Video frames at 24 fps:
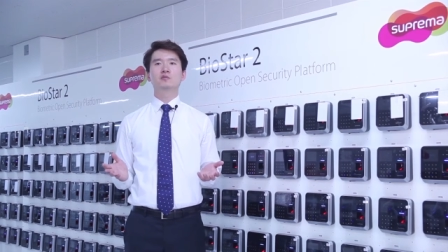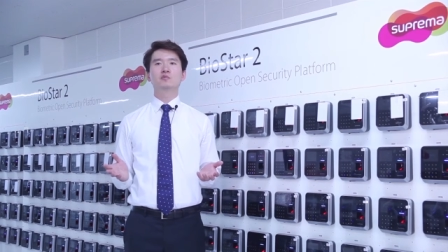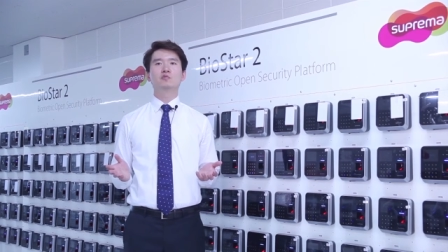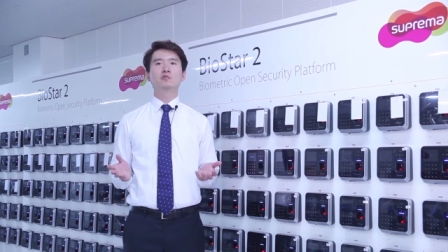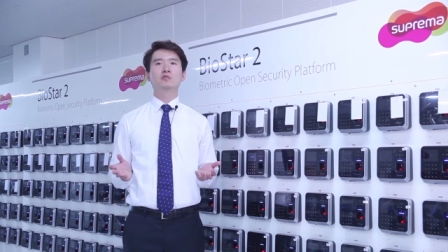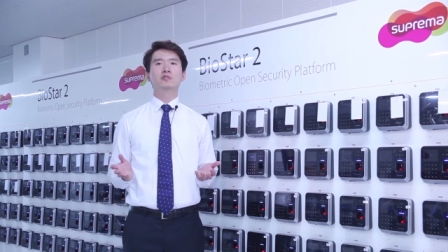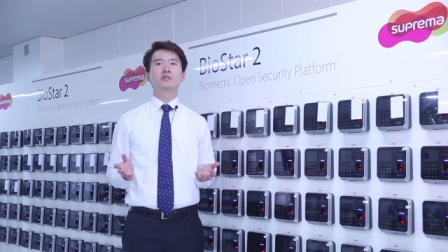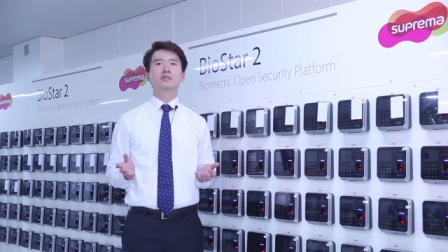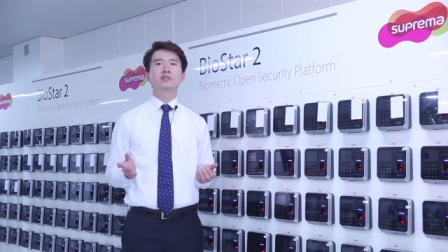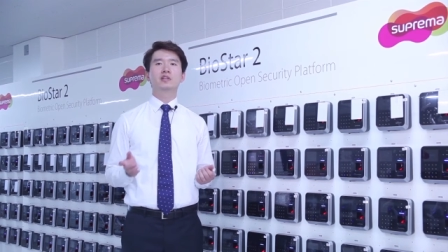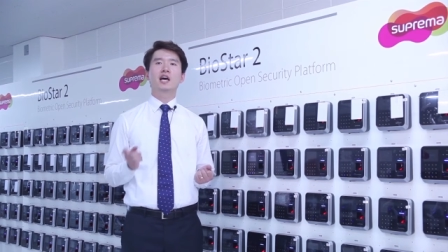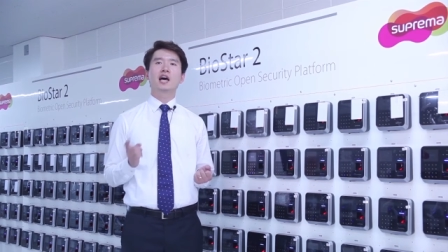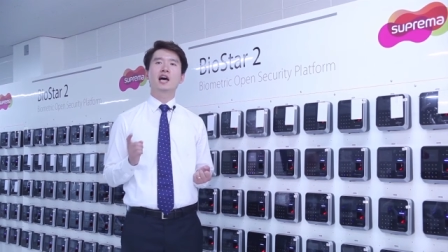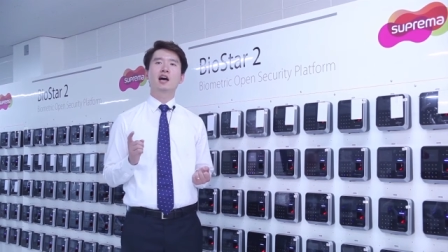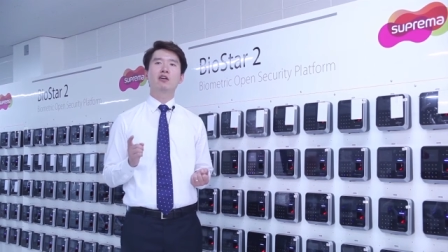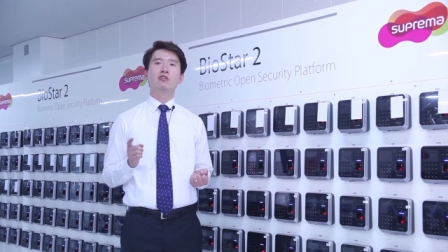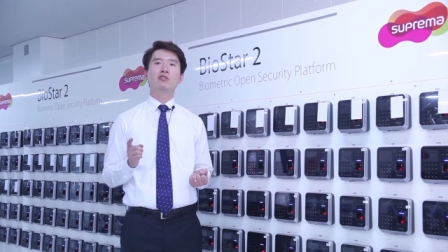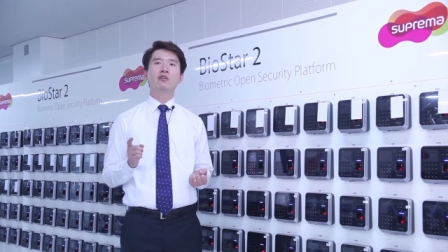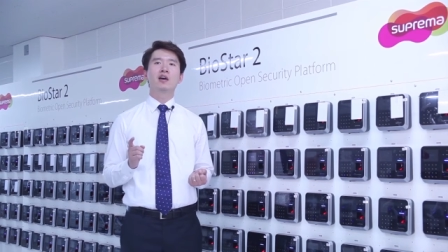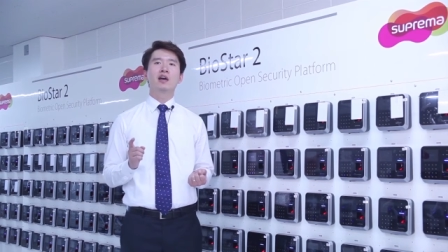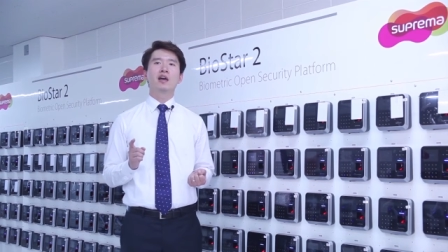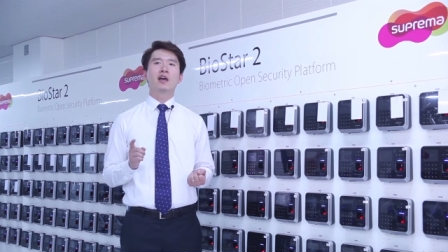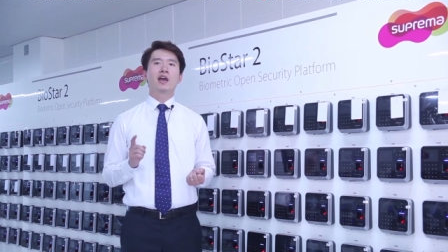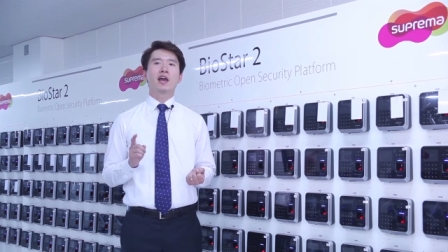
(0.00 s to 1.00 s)
will
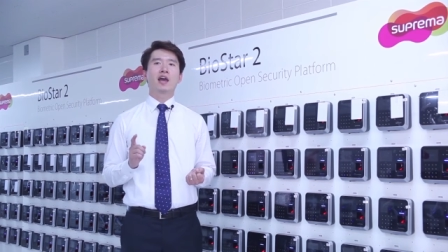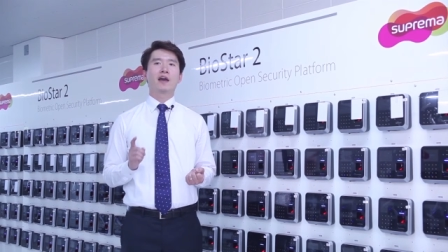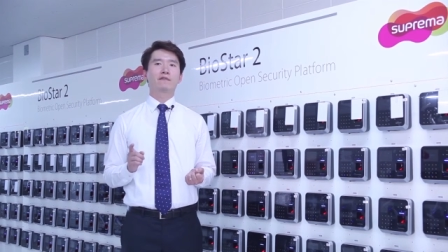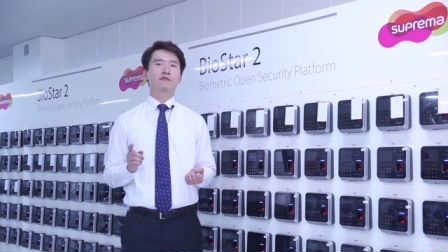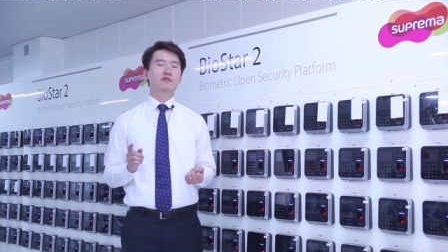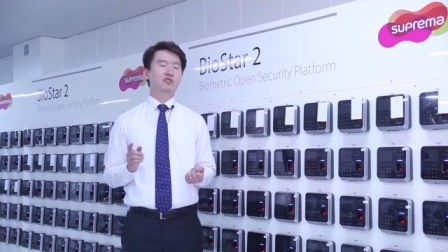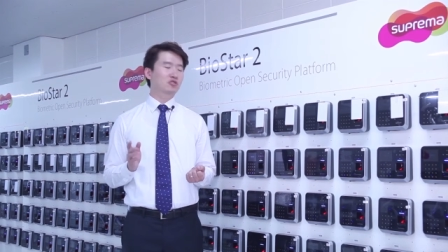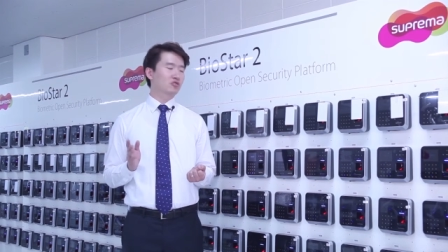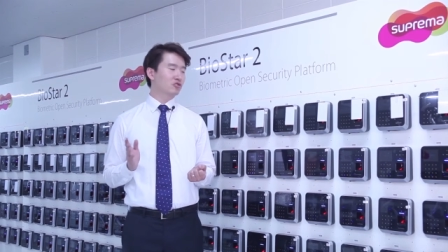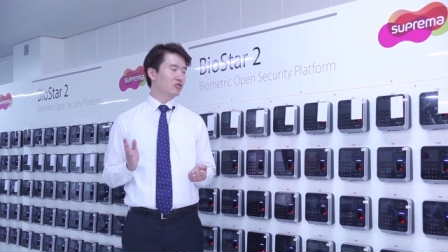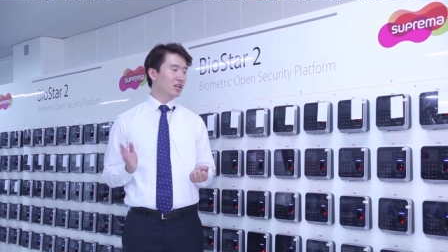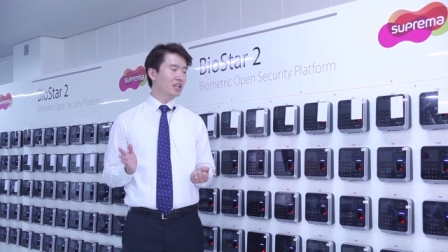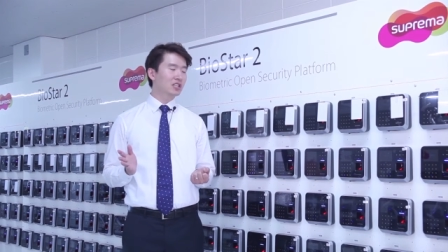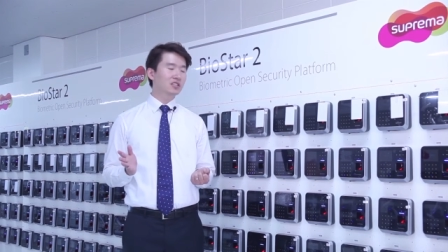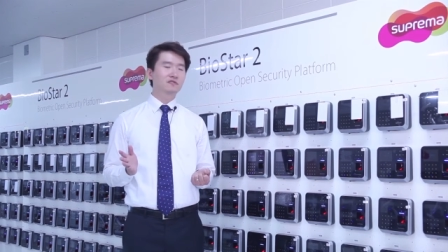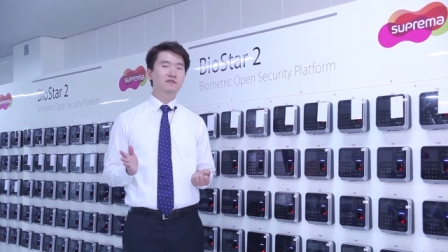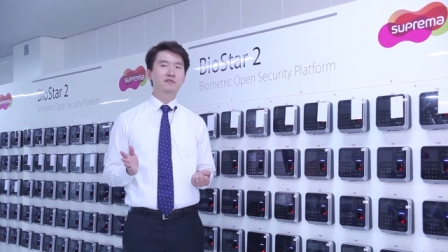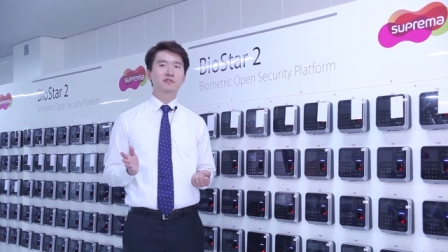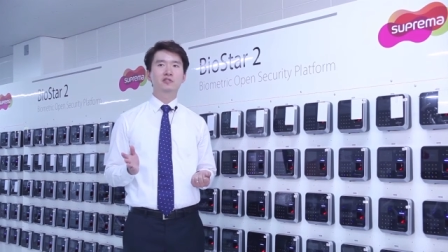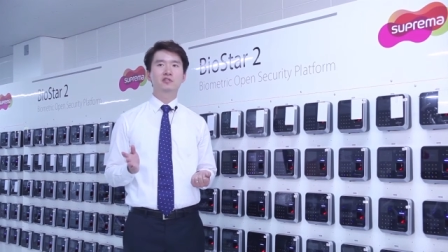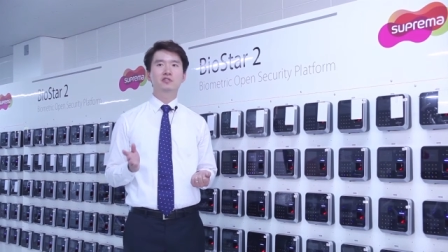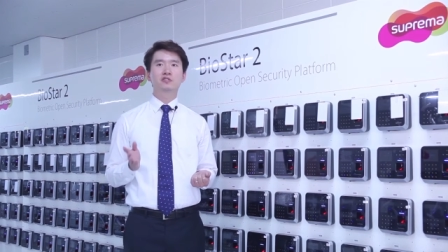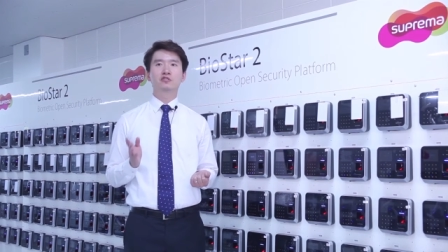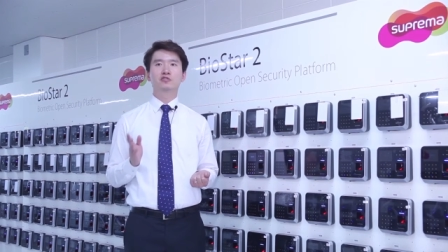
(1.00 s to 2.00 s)
now have to
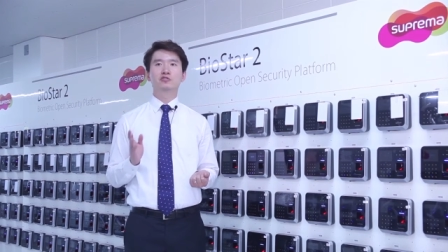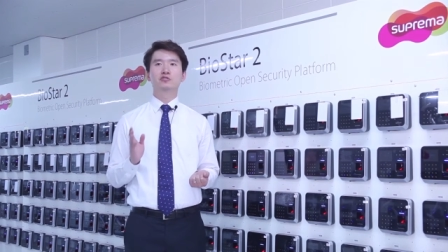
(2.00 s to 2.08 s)
transfer the